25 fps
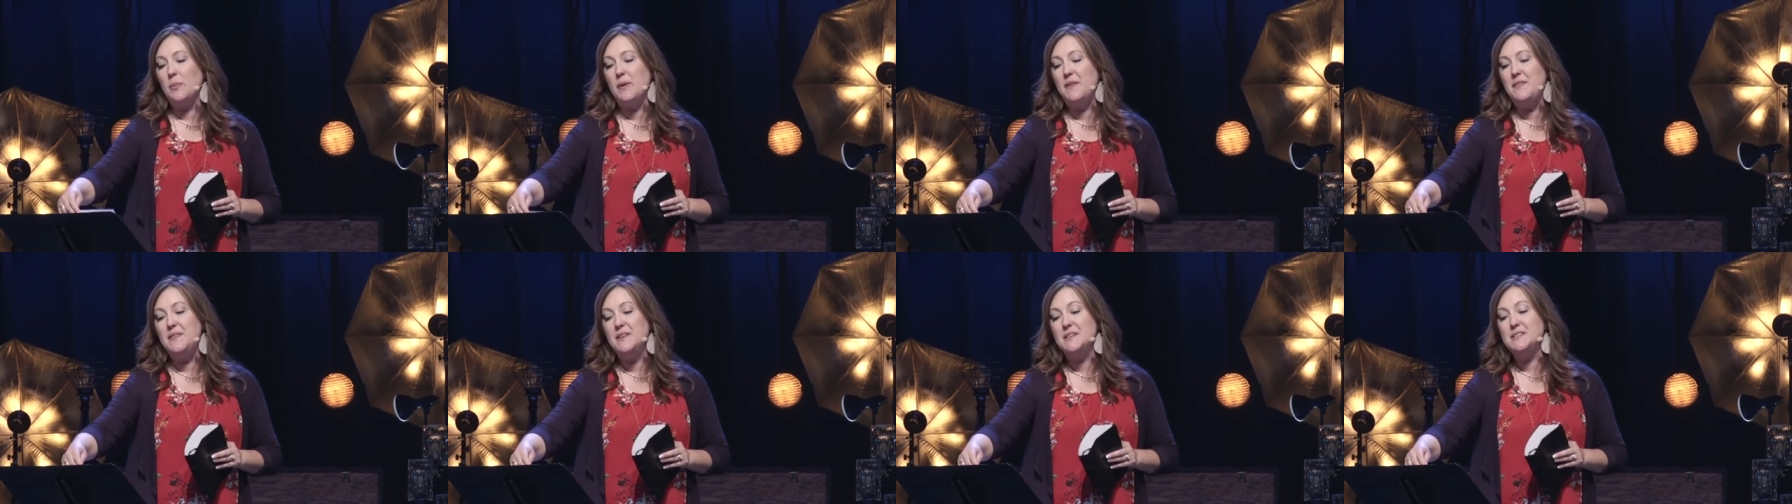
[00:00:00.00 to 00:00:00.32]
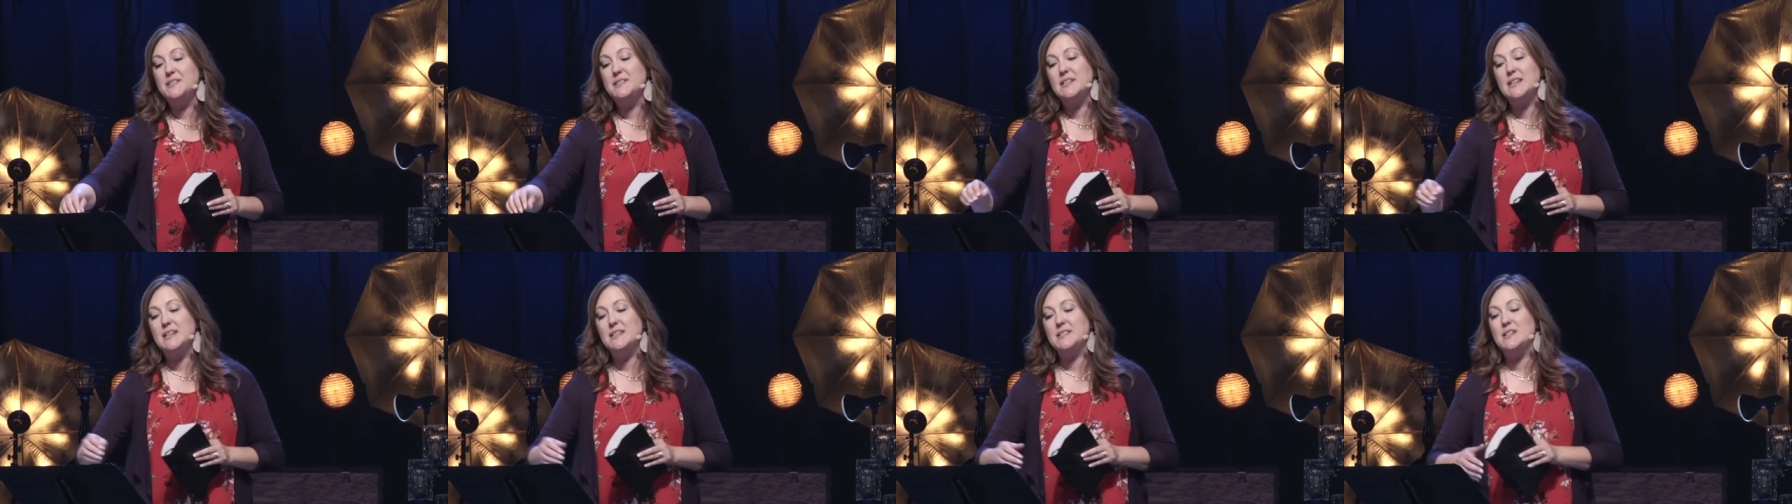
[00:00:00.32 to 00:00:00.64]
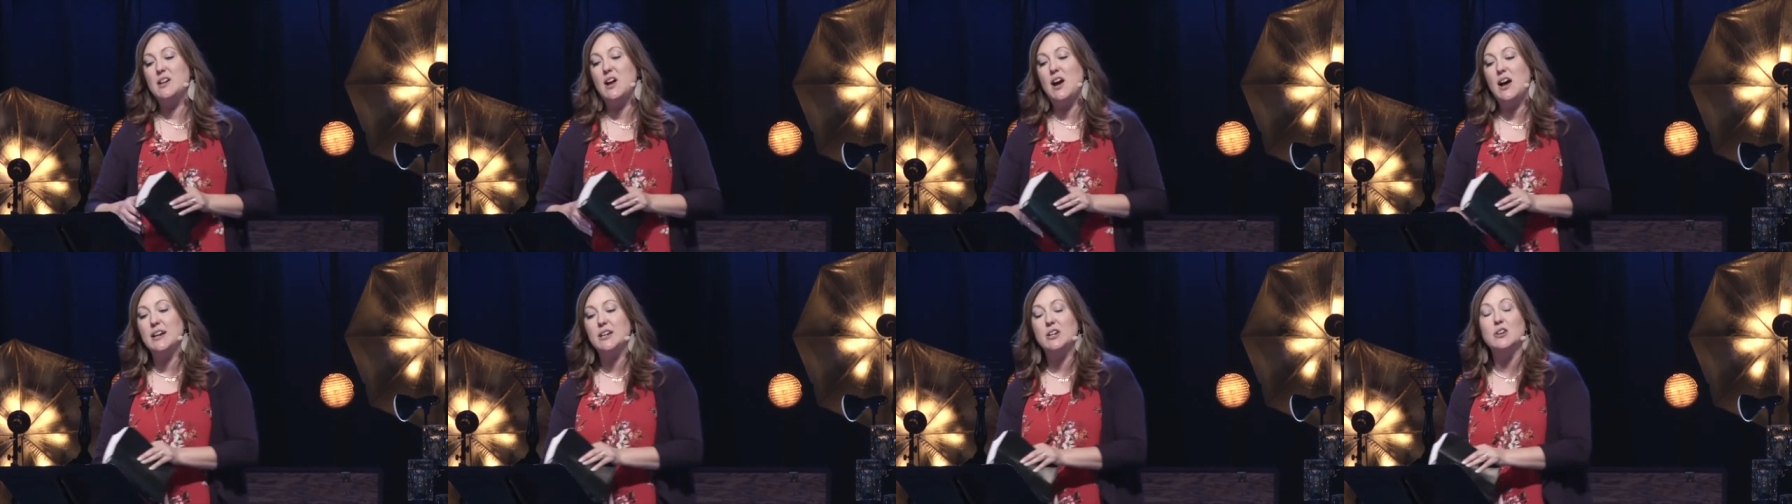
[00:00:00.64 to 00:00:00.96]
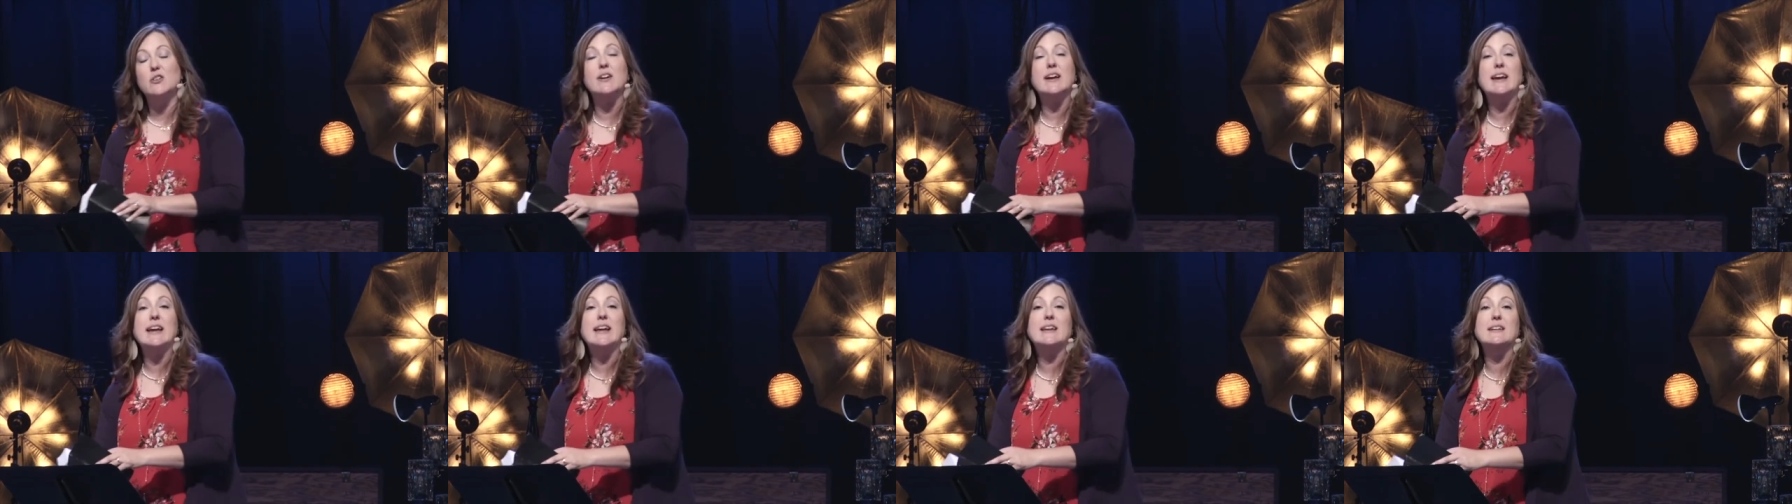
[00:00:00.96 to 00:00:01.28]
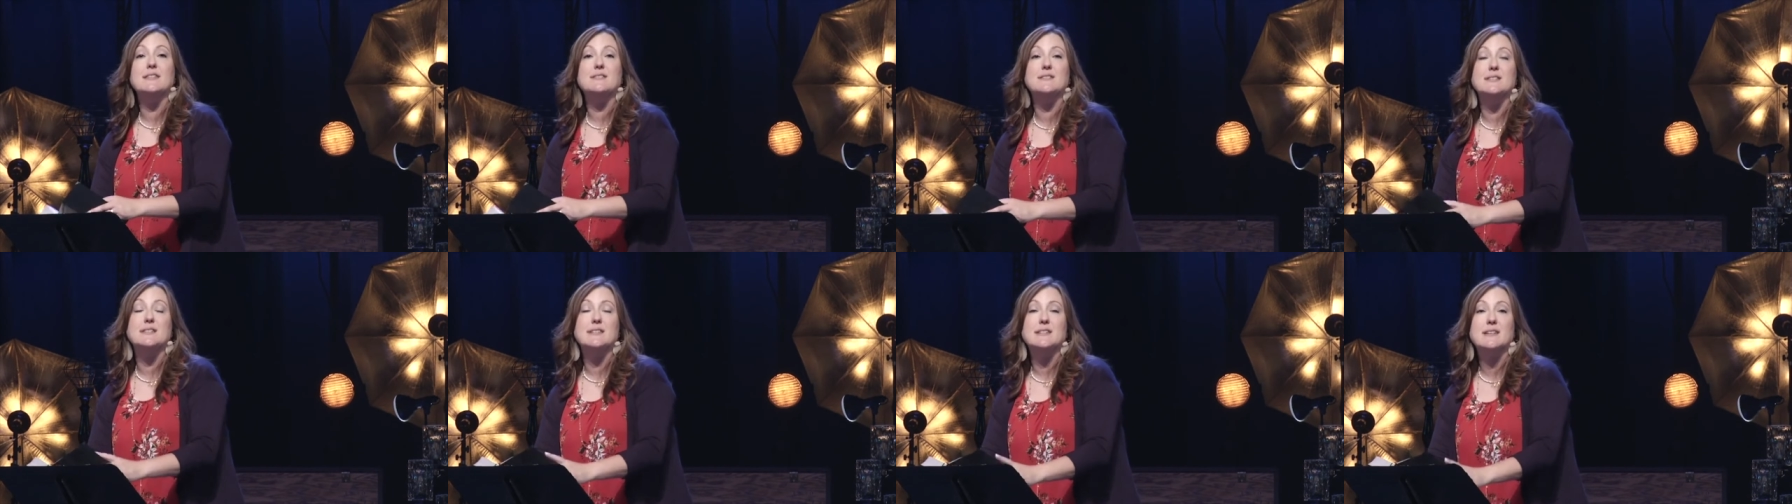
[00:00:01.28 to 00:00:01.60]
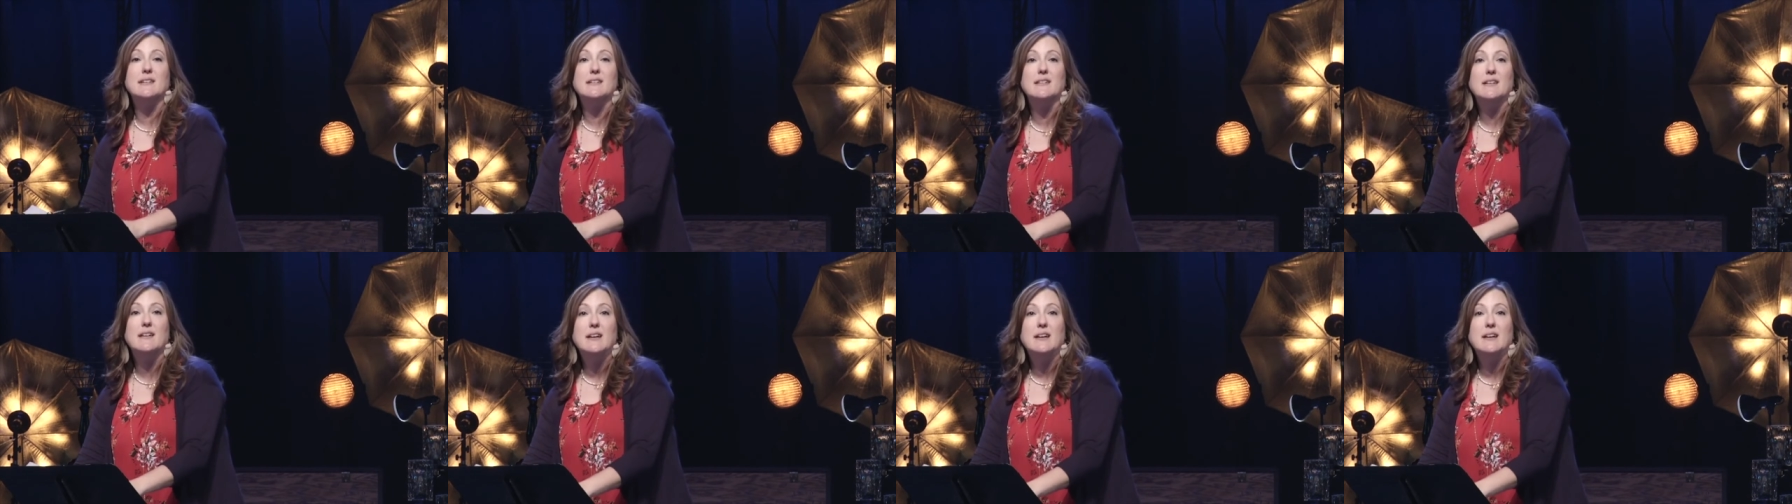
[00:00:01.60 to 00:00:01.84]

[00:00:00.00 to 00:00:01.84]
but this is not your end.